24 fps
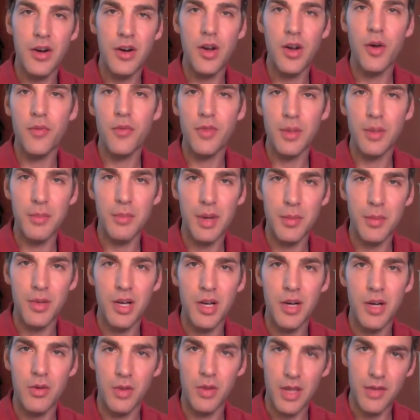And hopefully my
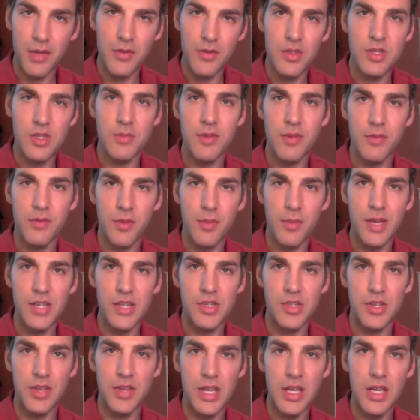blog will give you some
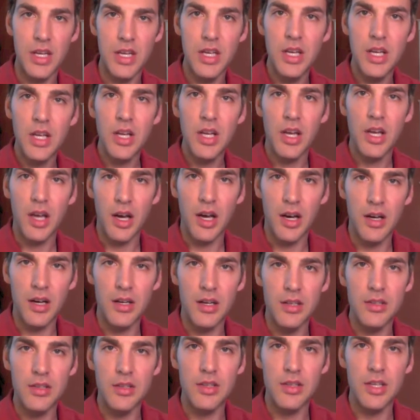information that
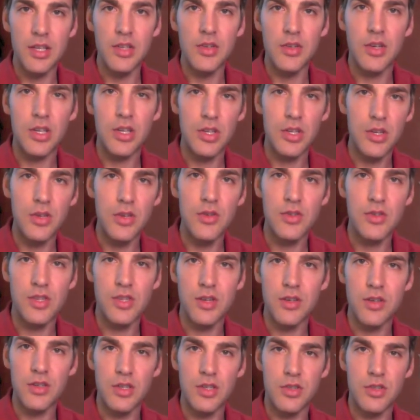that you can use
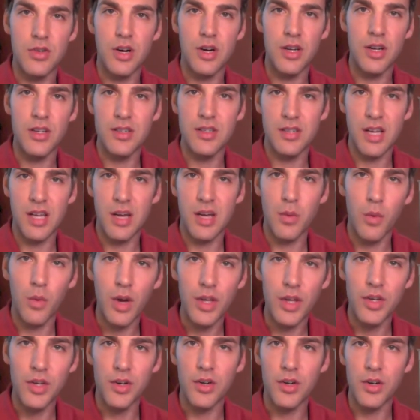and to try to decide
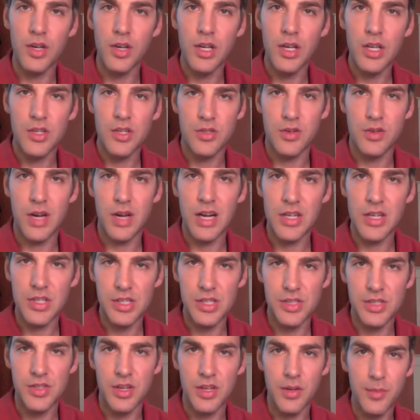what your strategy
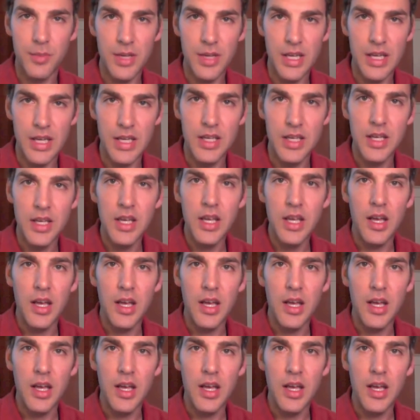is going to be.